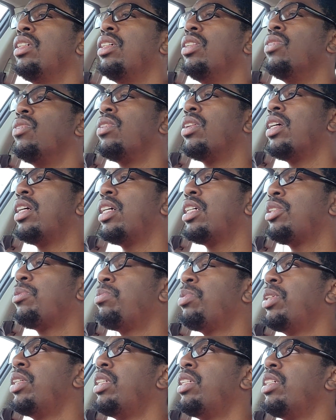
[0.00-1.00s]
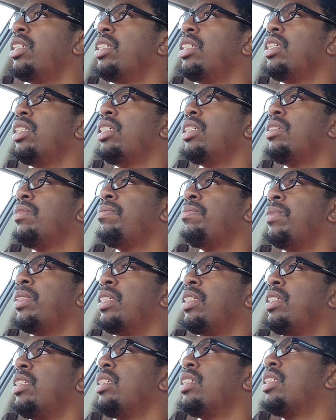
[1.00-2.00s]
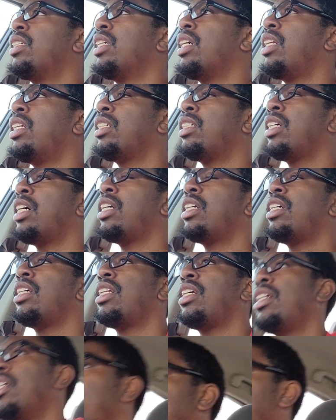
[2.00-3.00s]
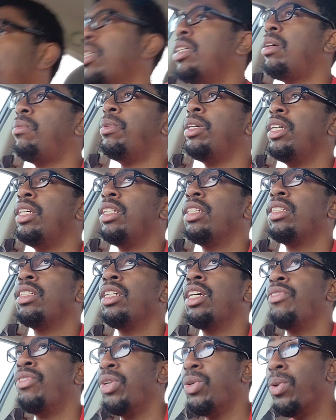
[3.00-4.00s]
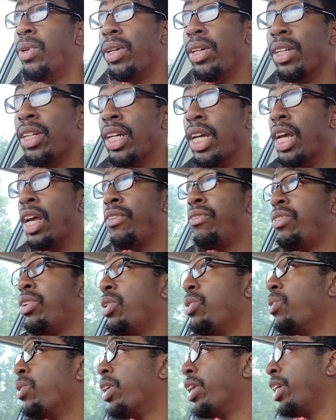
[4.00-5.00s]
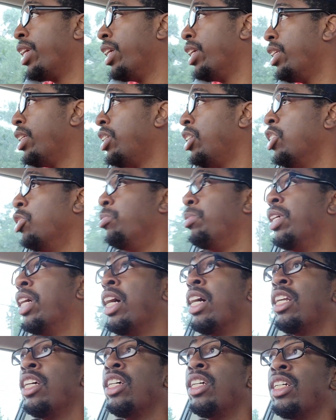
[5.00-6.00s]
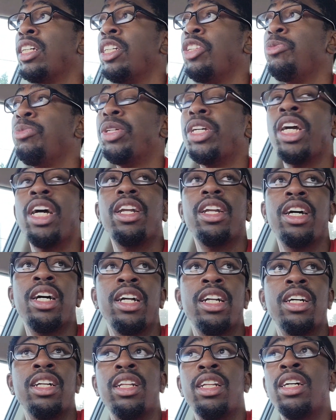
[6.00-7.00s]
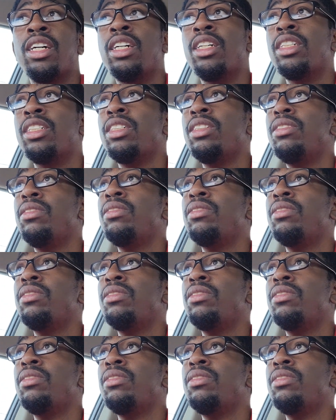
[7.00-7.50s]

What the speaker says: It rides pretty good, but you can tell it's out of line. But I mean, if you were hit, you'd be kind of out of line too.